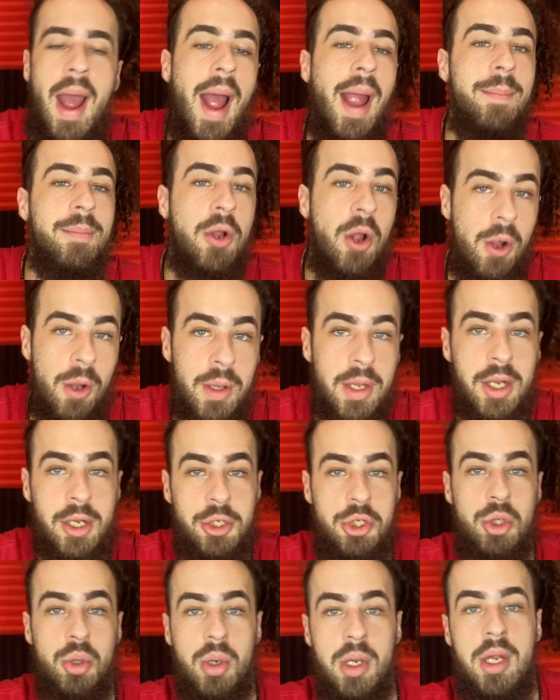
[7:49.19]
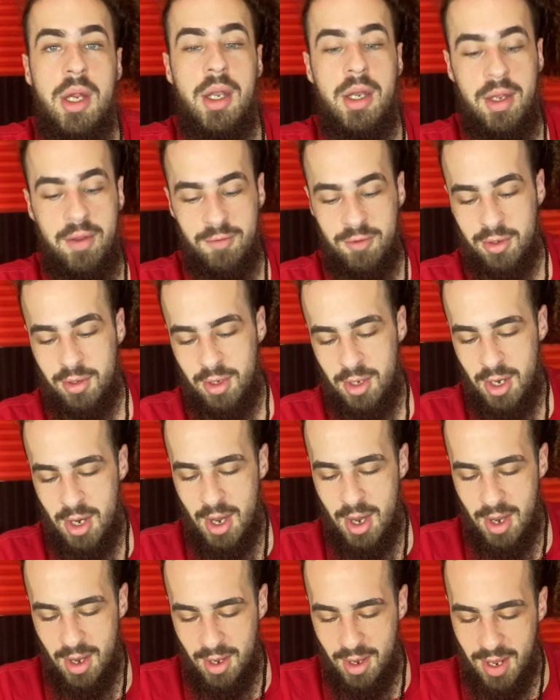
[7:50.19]
I'm calling it a shortcut,
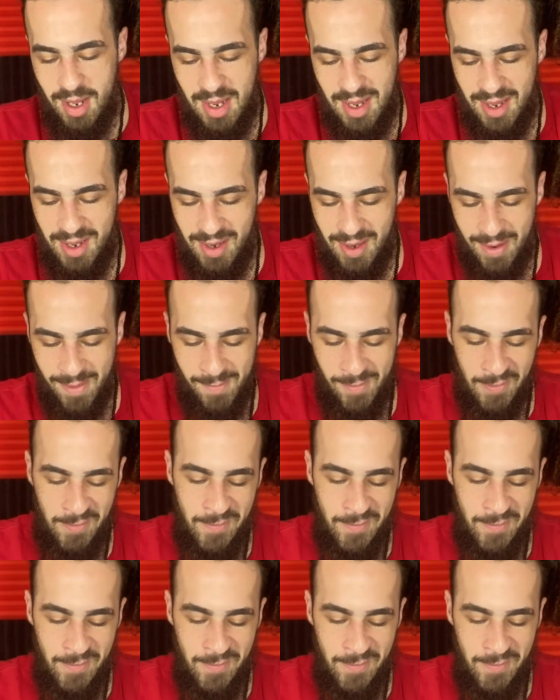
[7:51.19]
even.